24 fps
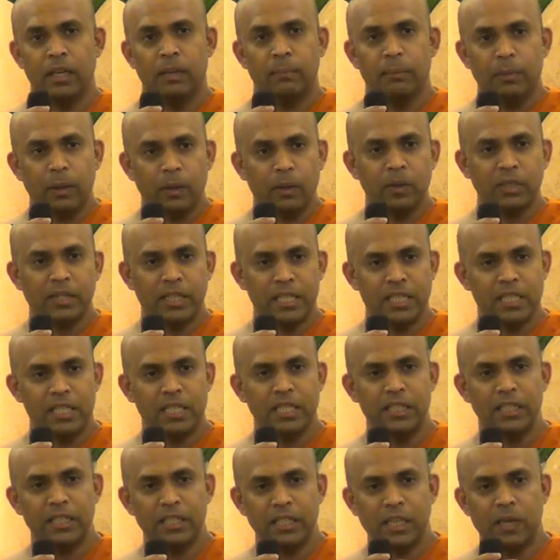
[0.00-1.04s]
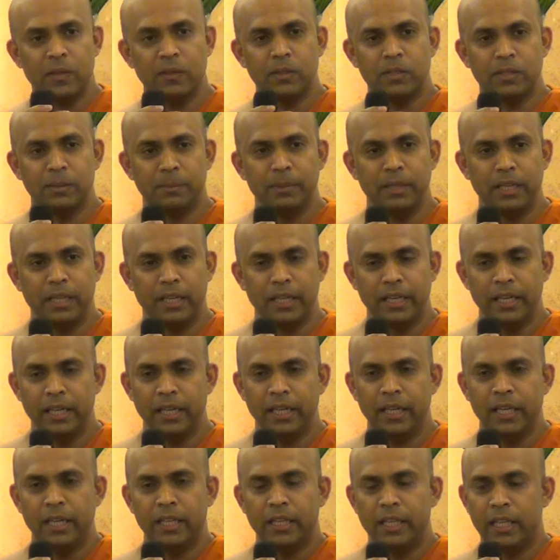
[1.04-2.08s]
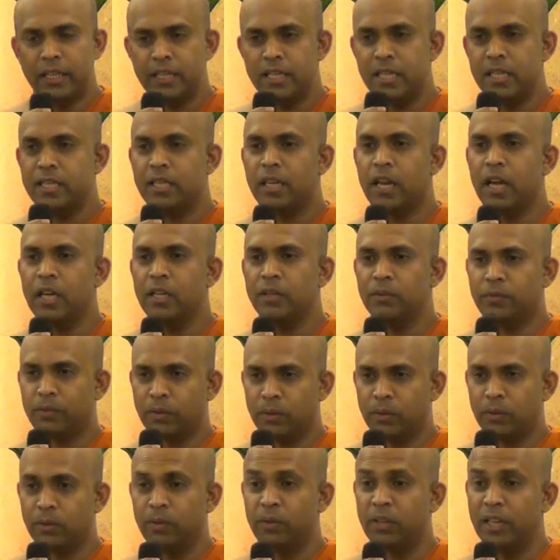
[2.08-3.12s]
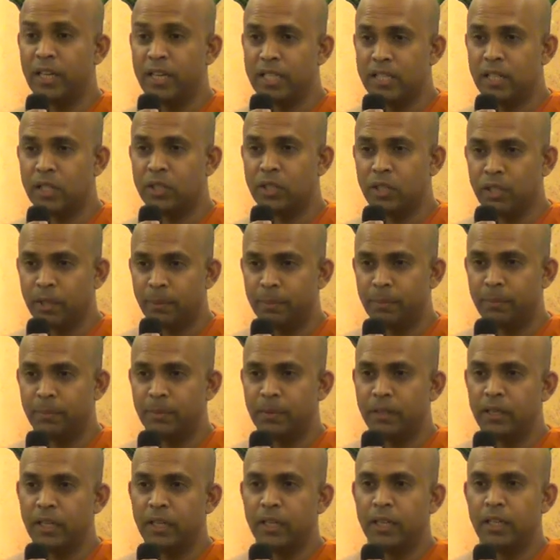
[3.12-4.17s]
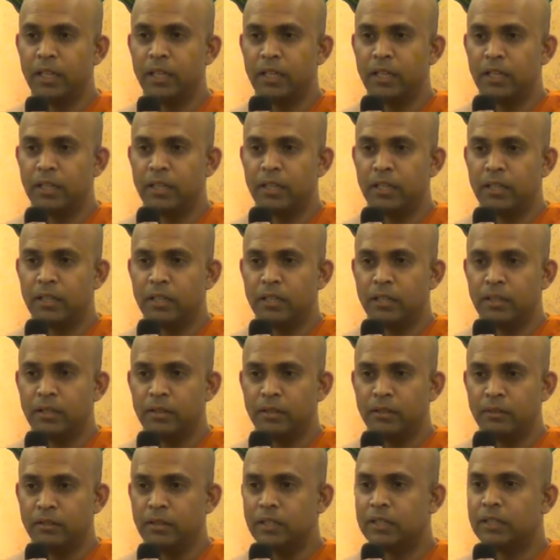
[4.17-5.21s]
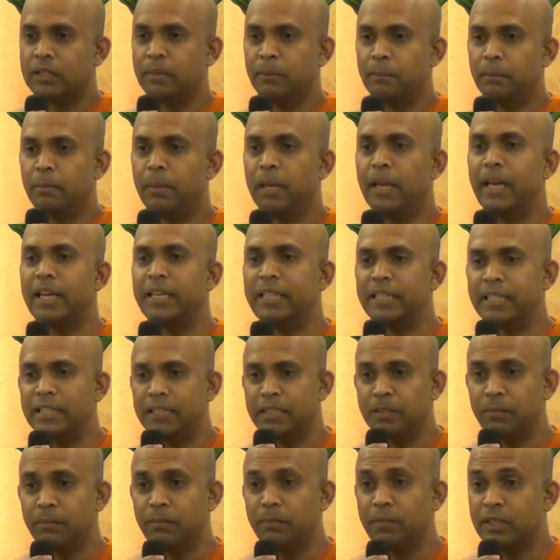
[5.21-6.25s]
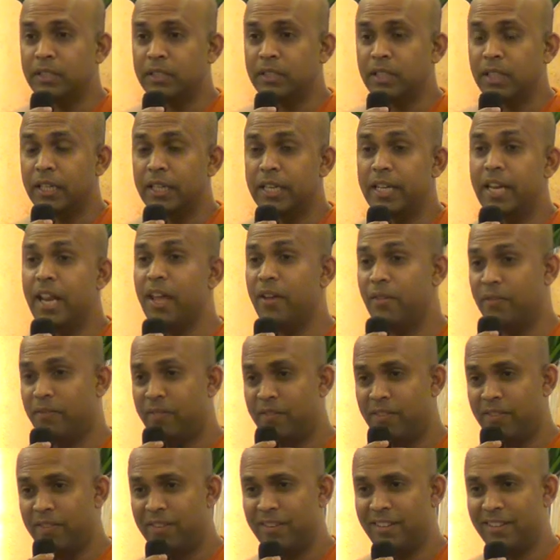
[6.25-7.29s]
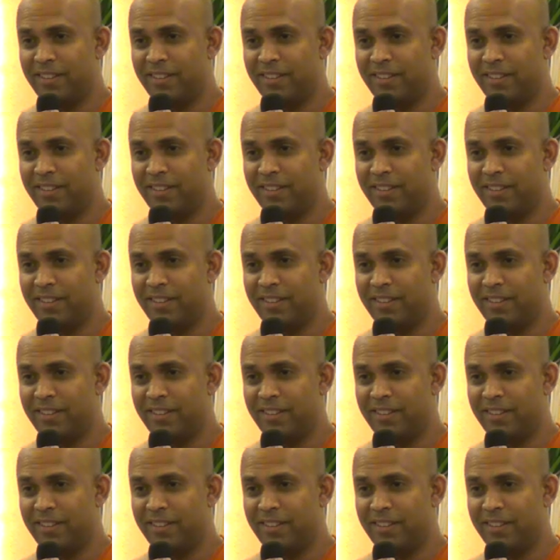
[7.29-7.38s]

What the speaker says: Because it turned out to be that this tiny frog who reached the top was blind, was deaf.